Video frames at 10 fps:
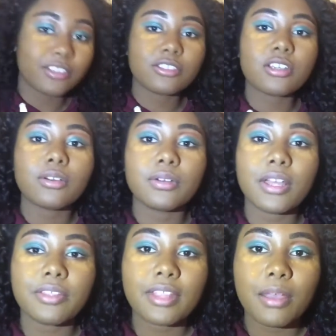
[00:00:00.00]
So
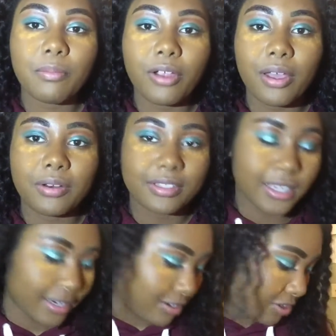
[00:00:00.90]
now that that brown is
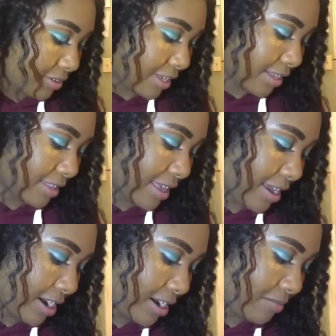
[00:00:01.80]
kind of just like
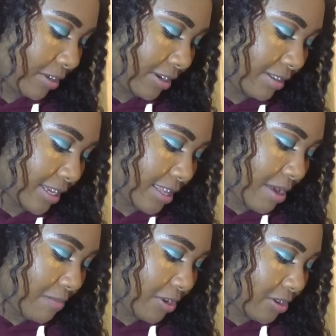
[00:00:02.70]
there, I'm gonna take
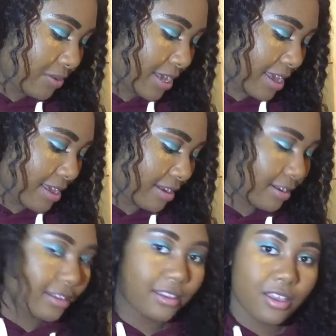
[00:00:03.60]
that blue
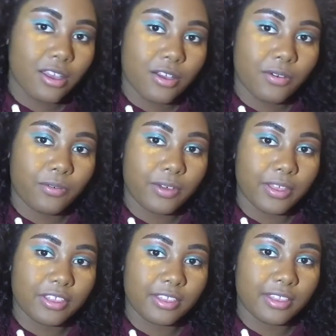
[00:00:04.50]
again
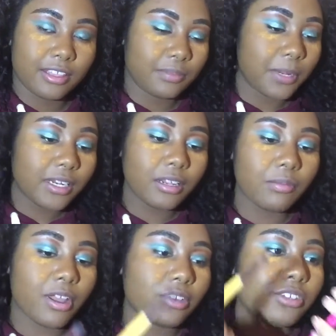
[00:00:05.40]
with this
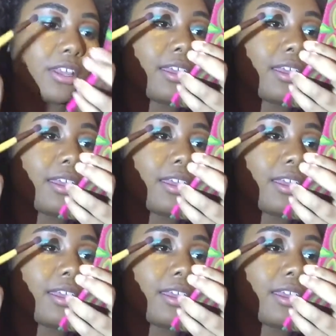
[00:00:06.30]
blending brush